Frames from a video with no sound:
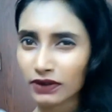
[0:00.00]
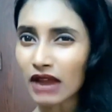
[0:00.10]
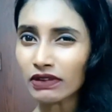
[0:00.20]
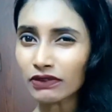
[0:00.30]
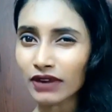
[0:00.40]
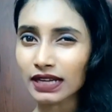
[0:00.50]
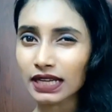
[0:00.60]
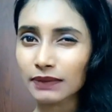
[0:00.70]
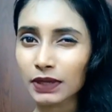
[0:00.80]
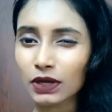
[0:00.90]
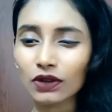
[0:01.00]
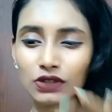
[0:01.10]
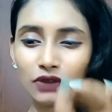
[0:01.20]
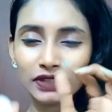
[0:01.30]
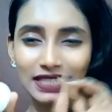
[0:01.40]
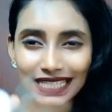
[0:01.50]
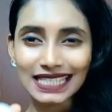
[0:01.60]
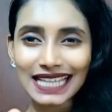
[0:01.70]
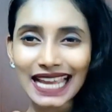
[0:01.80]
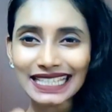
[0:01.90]
travel friendly because of
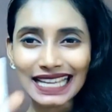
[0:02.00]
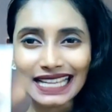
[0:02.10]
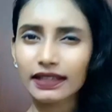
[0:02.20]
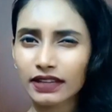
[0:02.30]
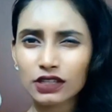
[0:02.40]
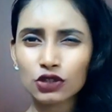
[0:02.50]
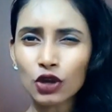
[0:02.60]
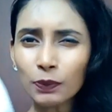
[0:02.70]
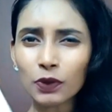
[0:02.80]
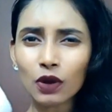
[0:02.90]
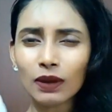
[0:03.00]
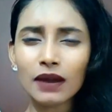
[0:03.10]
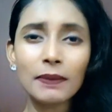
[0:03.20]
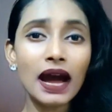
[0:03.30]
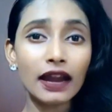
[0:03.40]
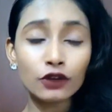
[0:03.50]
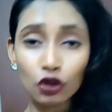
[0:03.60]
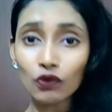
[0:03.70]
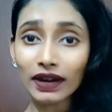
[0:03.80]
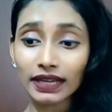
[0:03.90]
its tightness. There is no problem
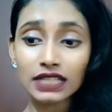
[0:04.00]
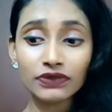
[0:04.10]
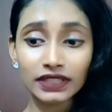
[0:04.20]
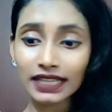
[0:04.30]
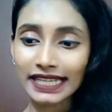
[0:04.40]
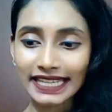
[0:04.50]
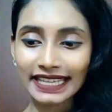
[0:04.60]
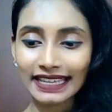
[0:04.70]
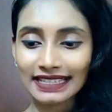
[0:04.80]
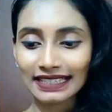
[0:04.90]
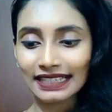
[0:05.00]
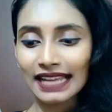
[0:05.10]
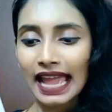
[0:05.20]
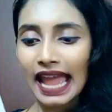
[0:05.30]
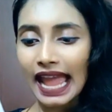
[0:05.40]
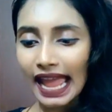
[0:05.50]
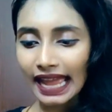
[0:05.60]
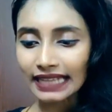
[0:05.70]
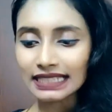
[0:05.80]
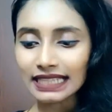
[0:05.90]
or no worries for the leakage.
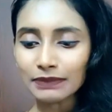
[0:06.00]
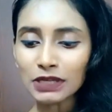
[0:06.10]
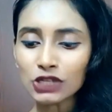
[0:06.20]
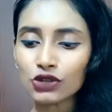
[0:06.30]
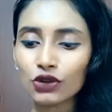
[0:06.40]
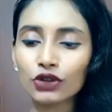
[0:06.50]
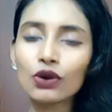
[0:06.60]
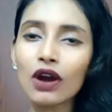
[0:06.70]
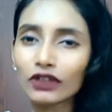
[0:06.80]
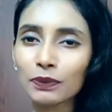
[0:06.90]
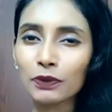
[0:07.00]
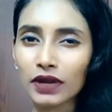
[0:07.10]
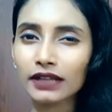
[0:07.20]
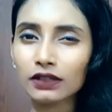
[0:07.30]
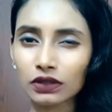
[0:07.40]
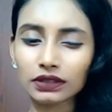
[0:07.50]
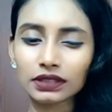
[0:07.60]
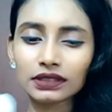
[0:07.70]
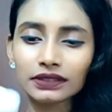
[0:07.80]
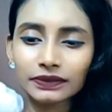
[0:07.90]
And let me show you how the product
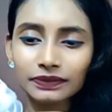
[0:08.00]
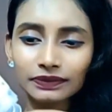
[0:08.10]
looks.